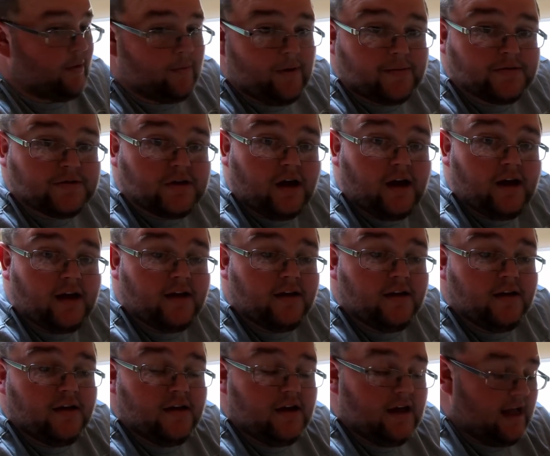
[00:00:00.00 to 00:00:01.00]
their website,
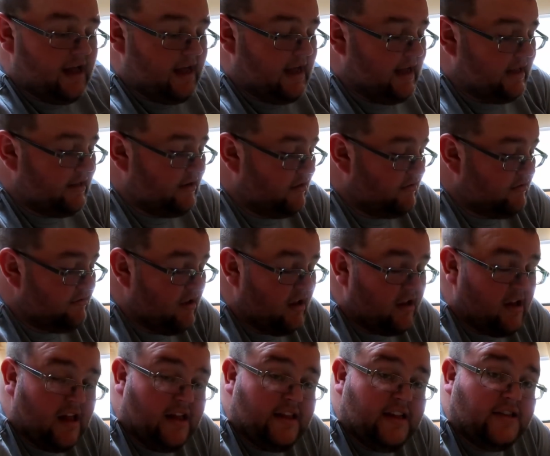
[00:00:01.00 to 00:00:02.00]
and
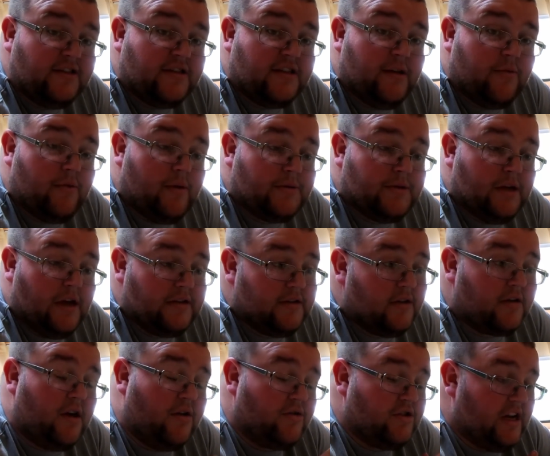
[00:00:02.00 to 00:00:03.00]
a link to their website,
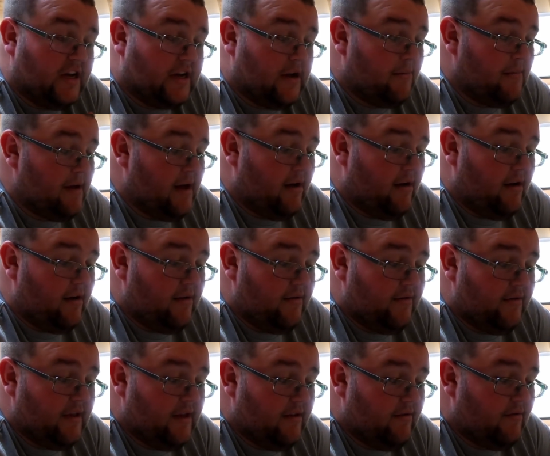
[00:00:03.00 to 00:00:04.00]
so go check them out.
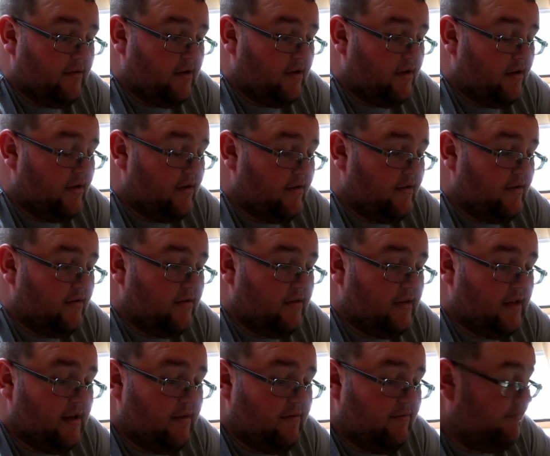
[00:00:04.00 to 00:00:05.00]

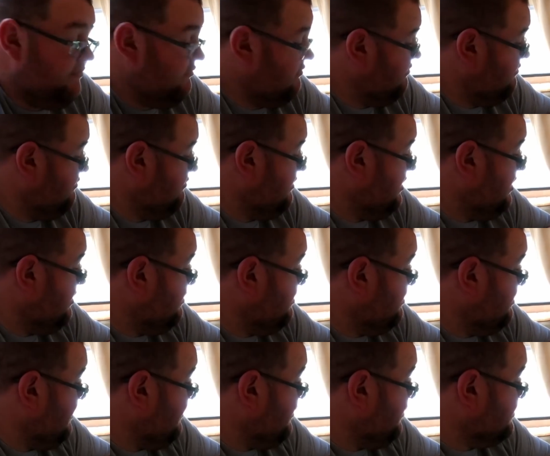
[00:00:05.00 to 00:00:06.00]
They've
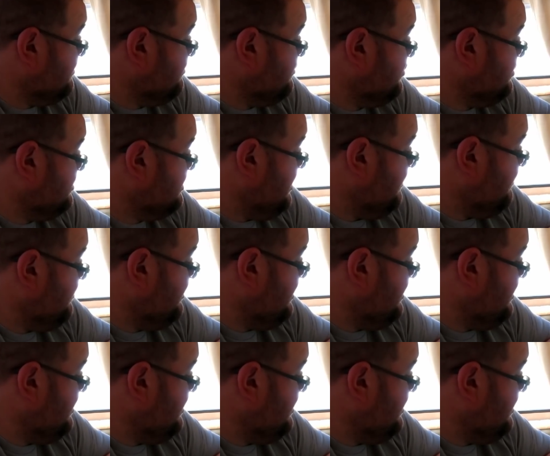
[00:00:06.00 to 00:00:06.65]
got some good stuff